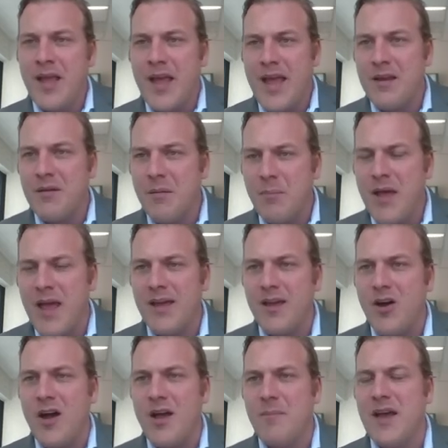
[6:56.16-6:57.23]
And
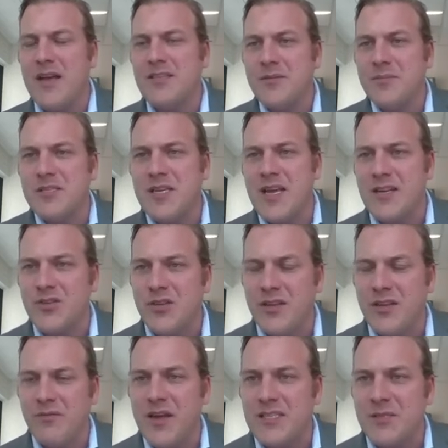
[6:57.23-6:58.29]
Pangaea made substantial
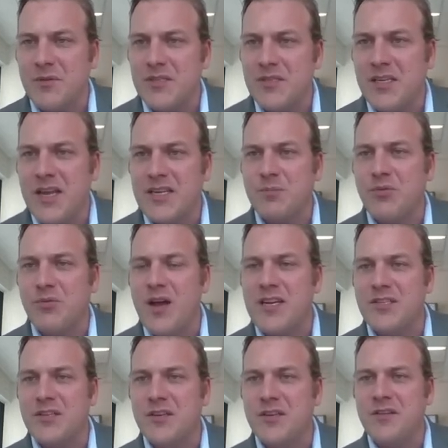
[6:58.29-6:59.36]
investments in
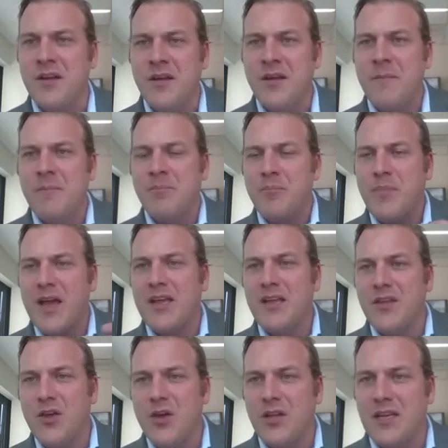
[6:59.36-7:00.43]
exploration back
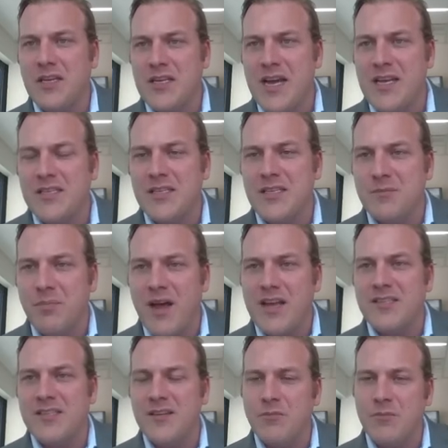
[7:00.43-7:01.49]
in the early days of this
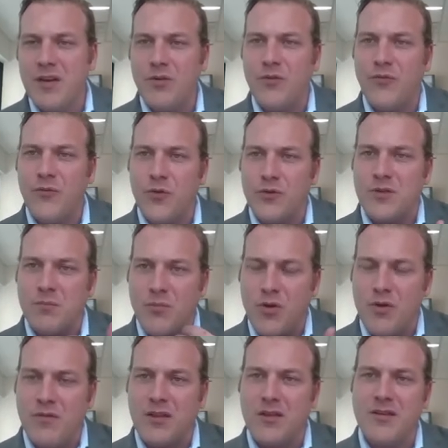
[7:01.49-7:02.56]
basin, and we look forward to
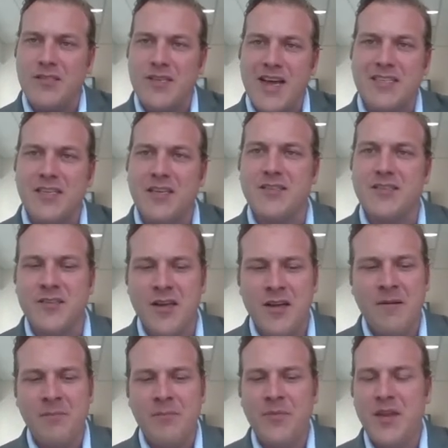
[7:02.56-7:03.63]
moving those assets
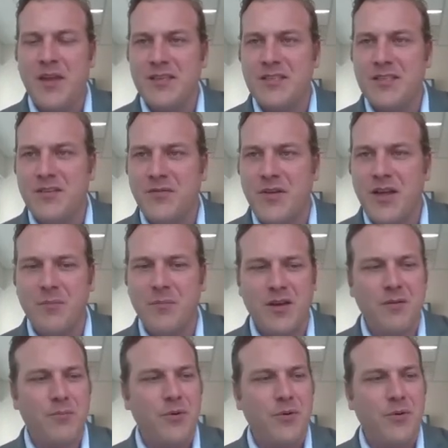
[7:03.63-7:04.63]
into development and